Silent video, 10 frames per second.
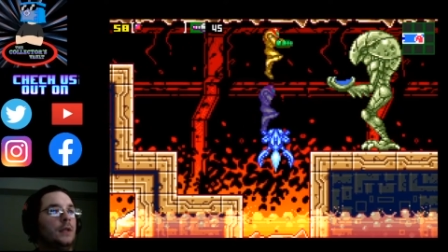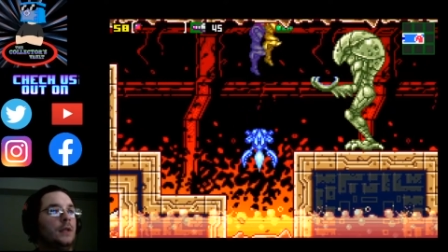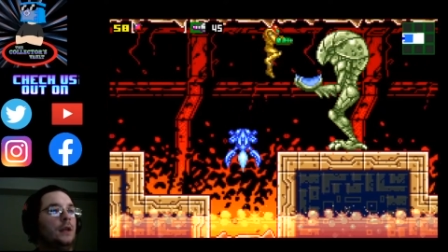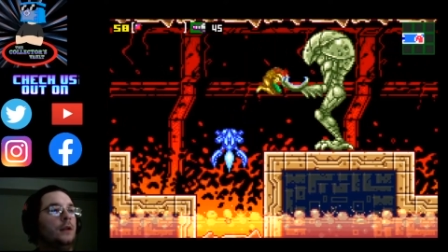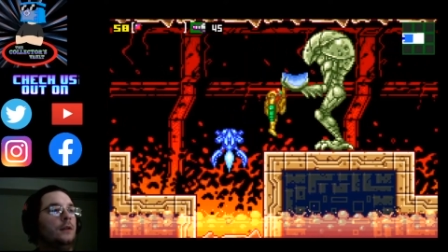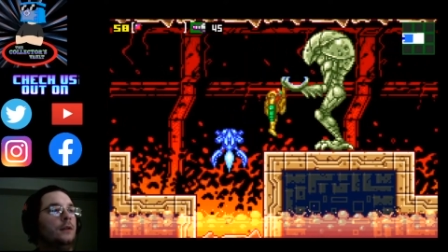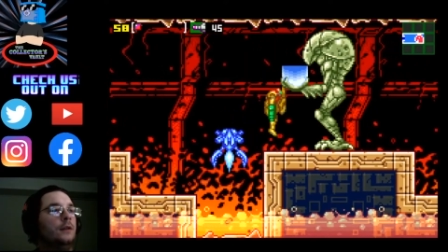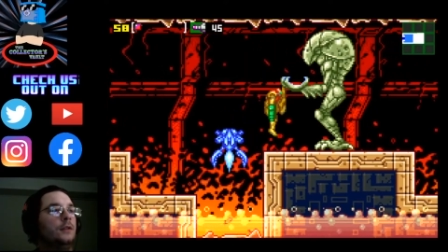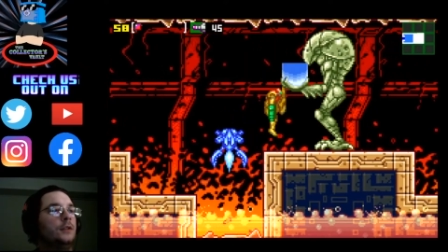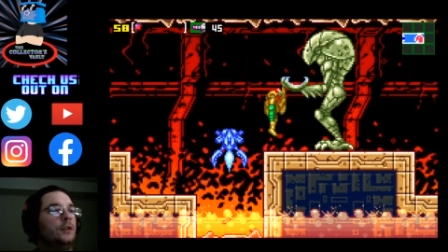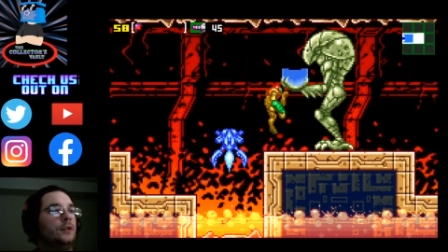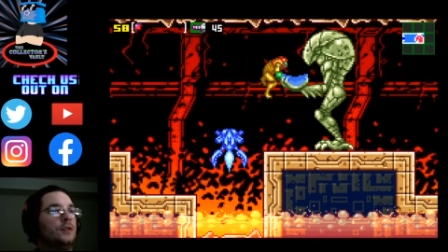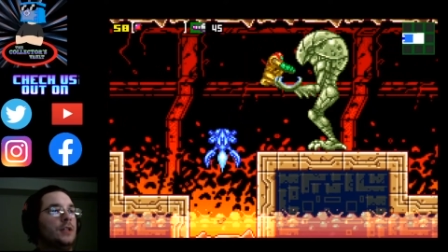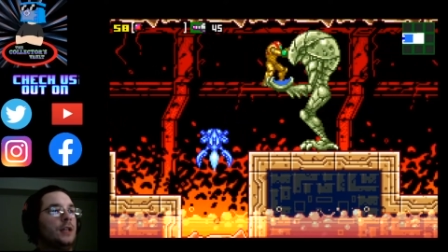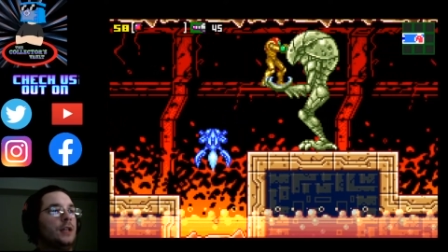Another Chozo
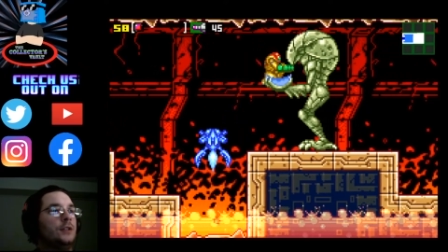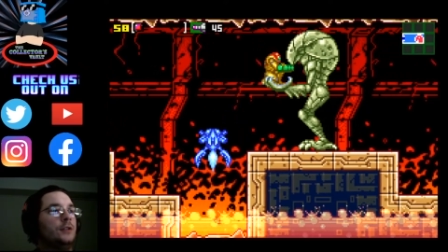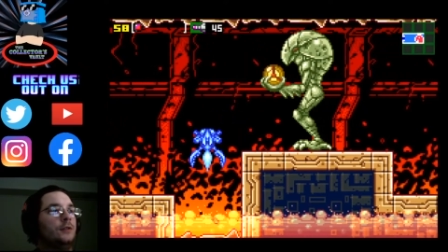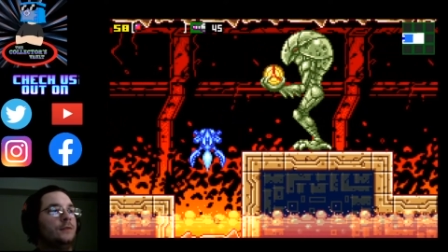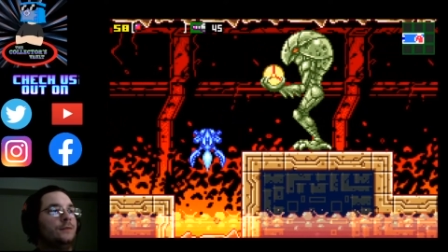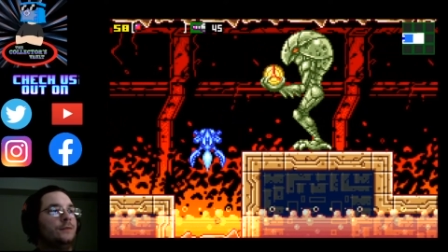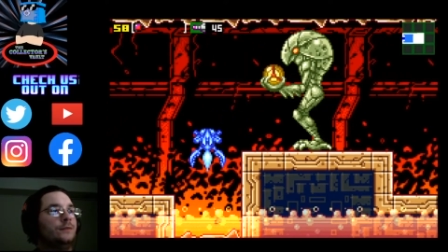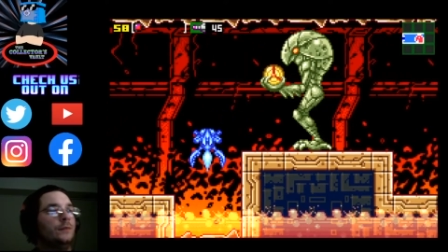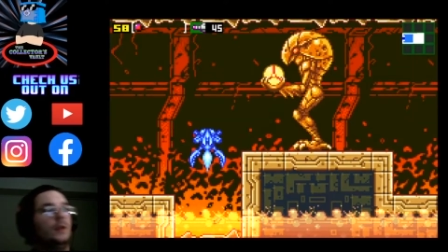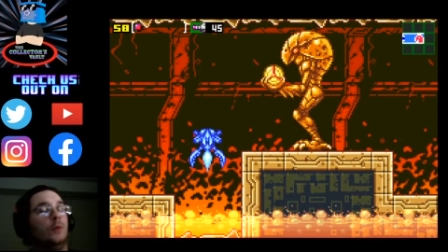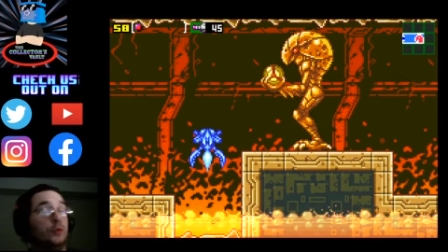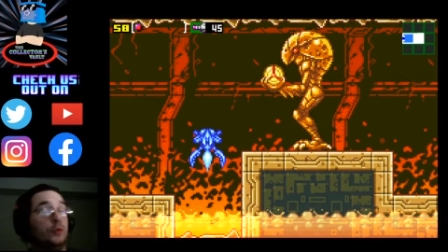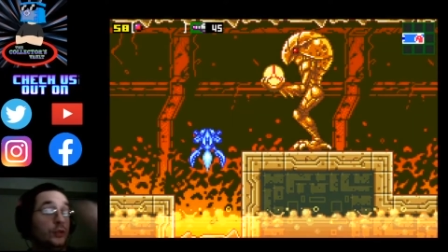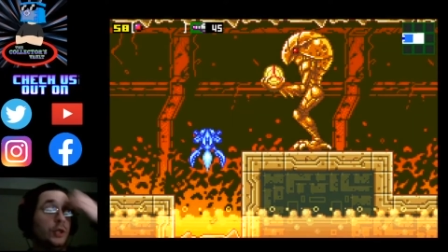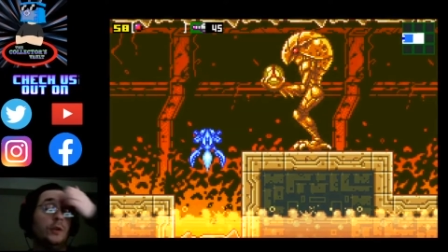statue, which
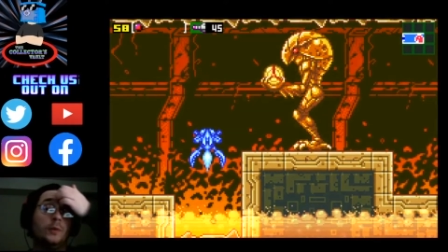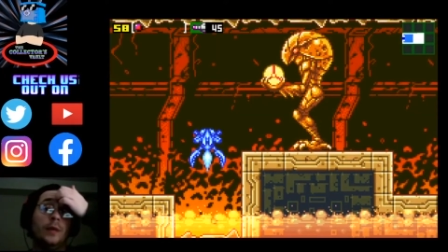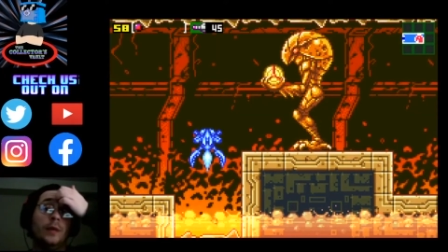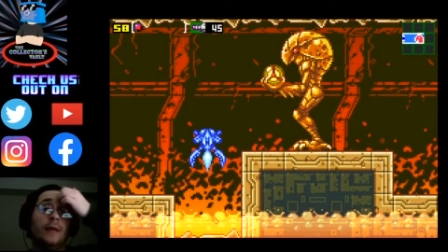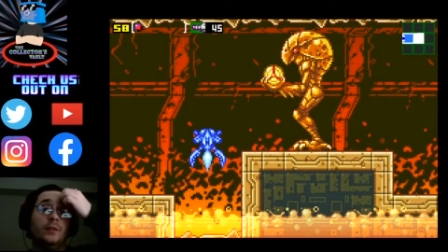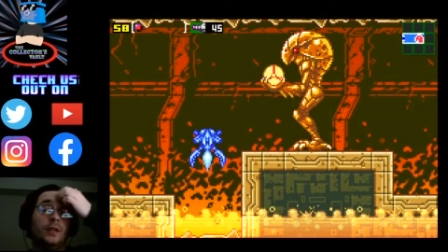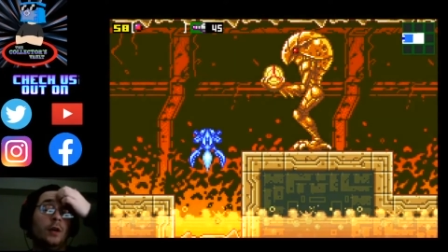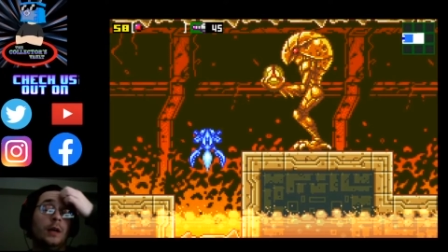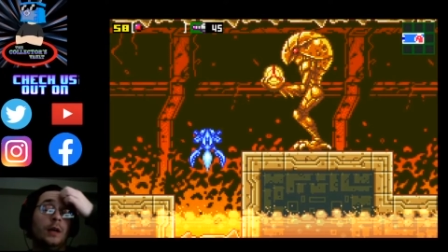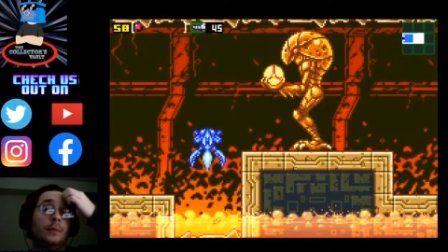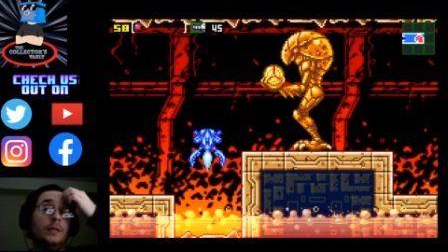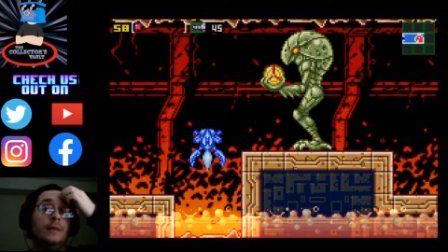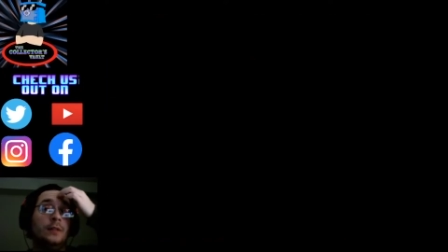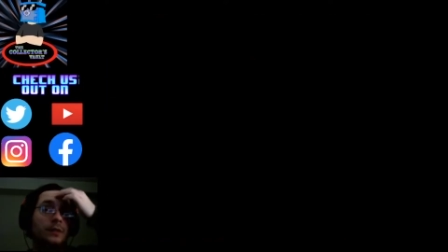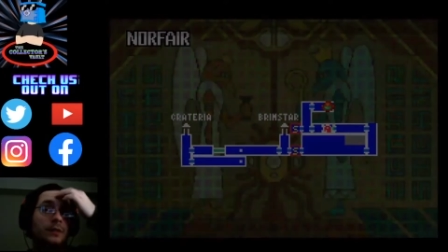will show us where we have to go, and I
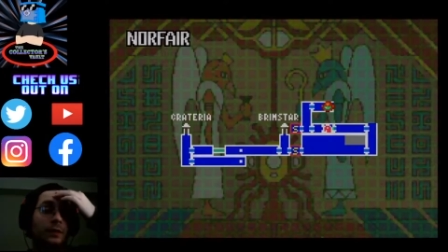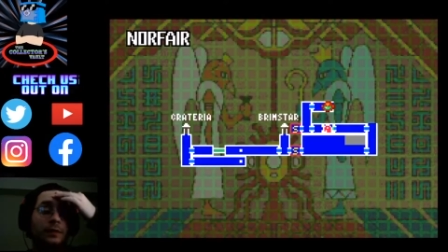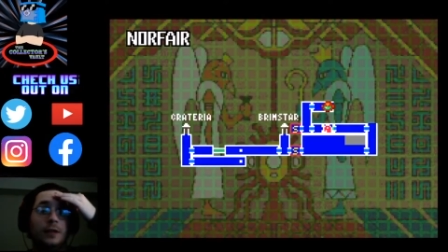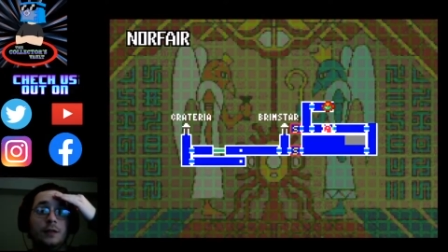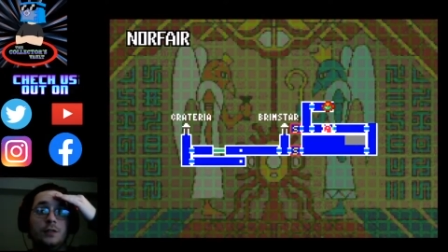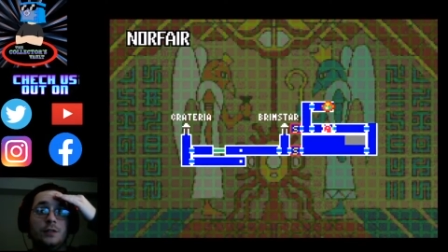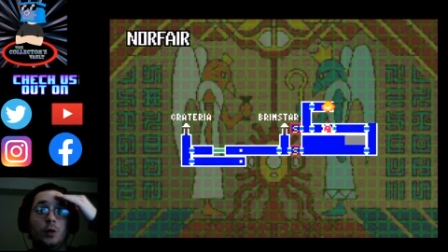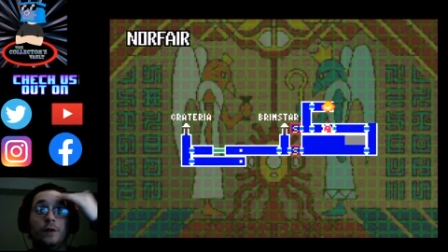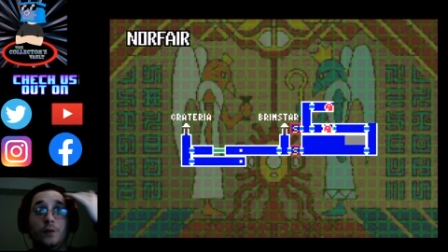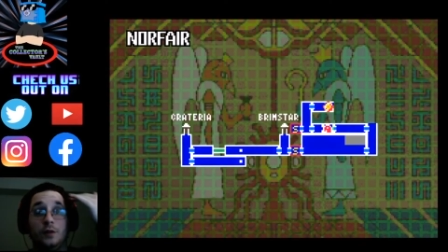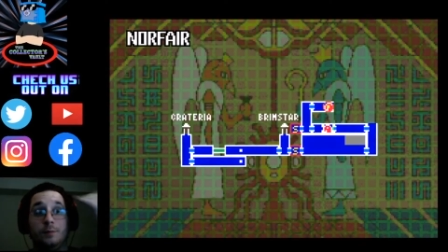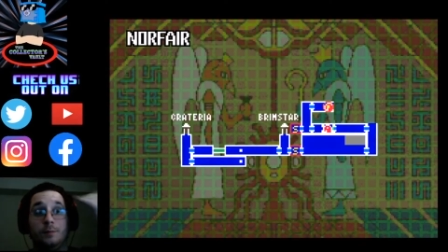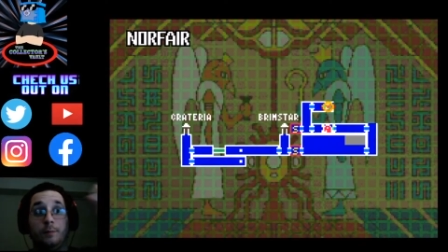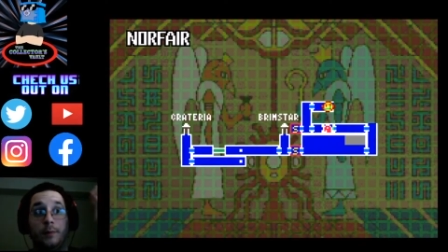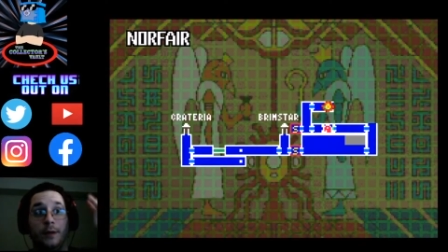believe this is going to take us to our first,
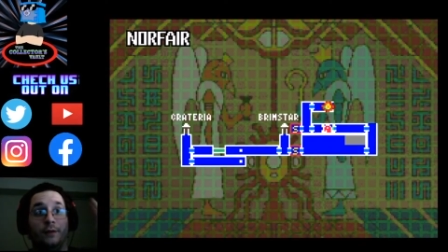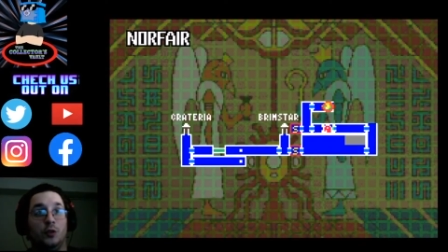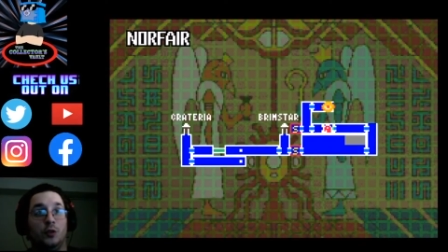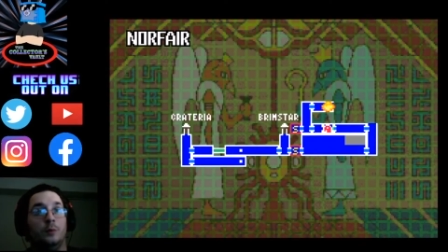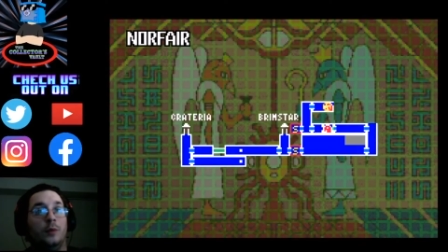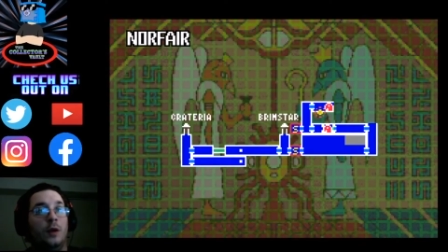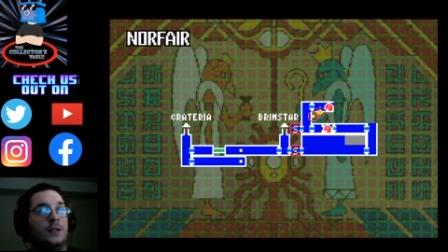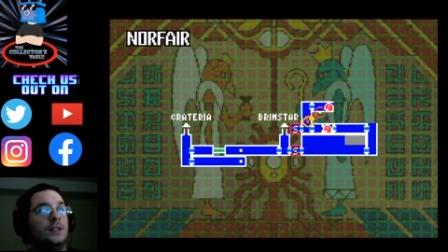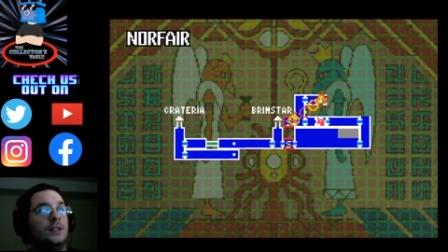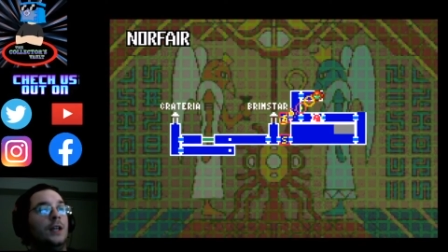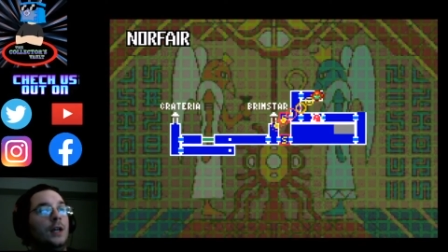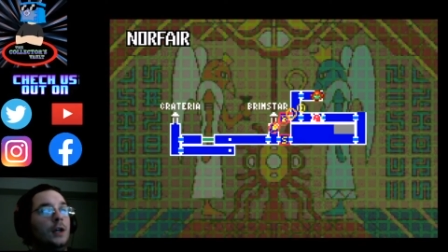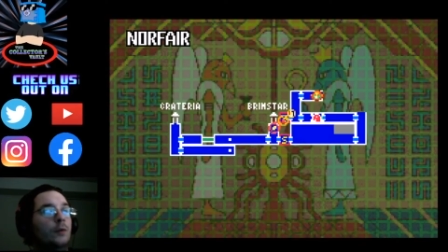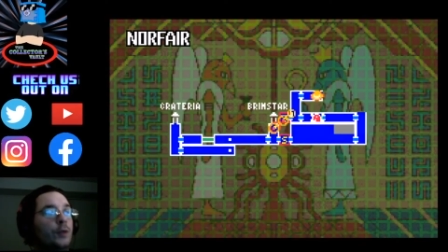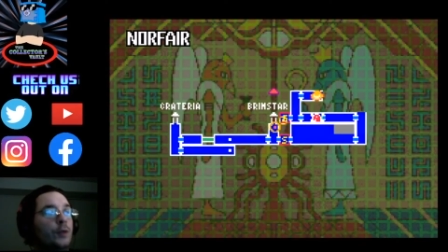official boss,
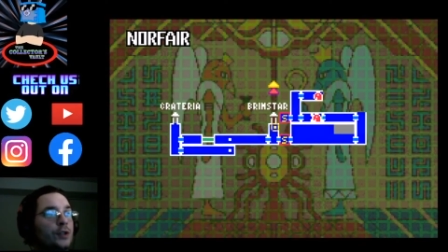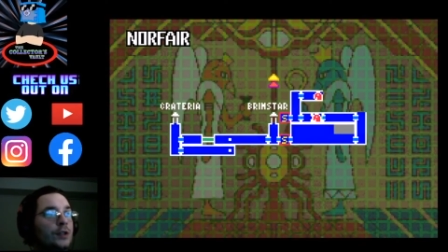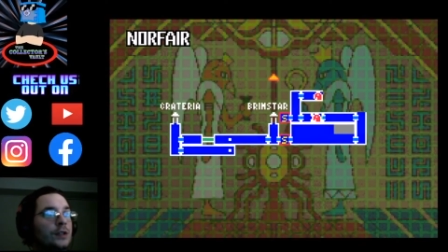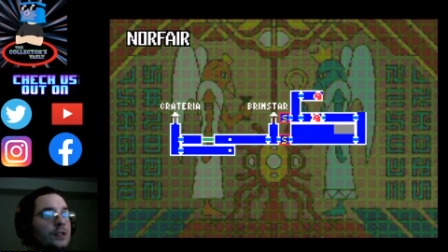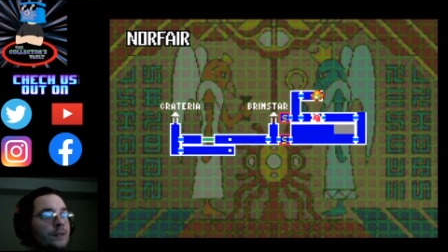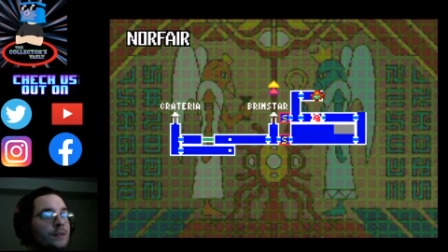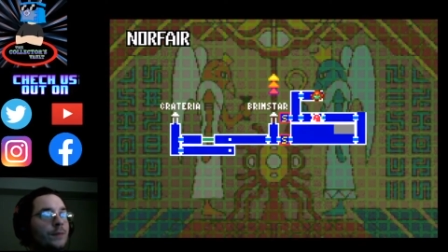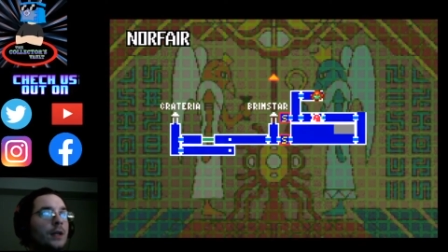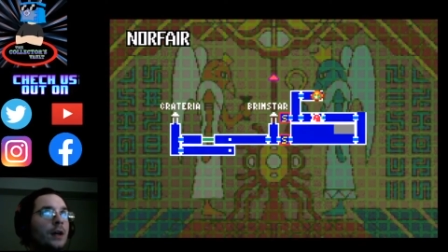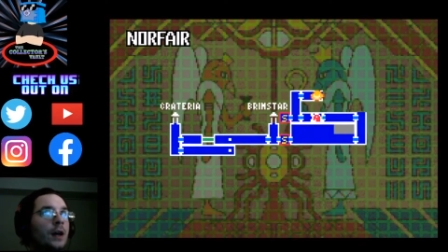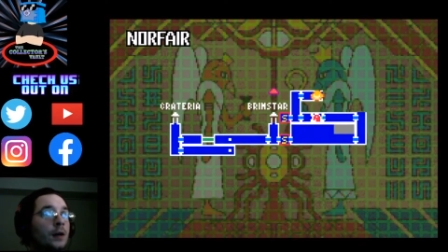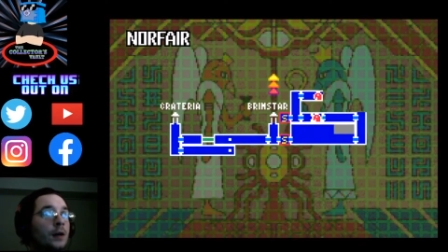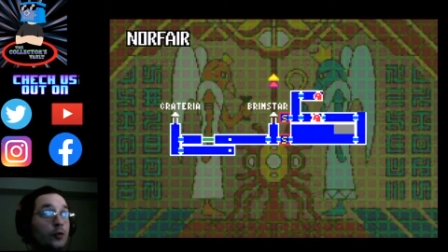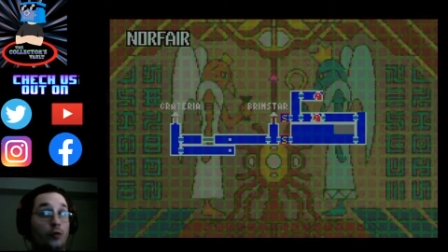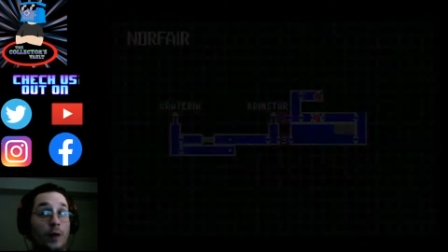which is
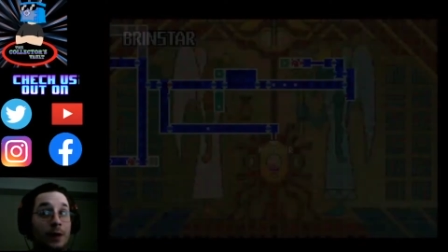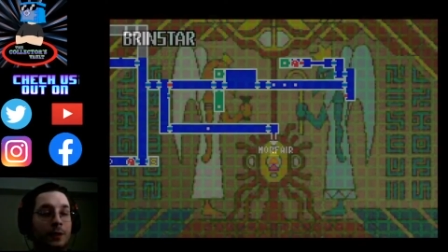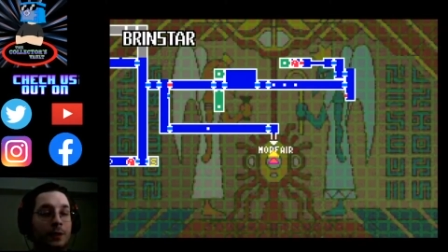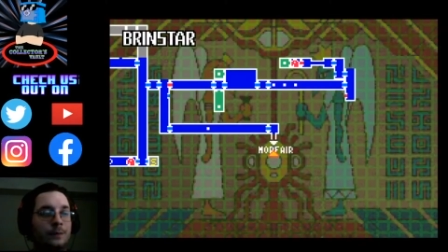Kraid.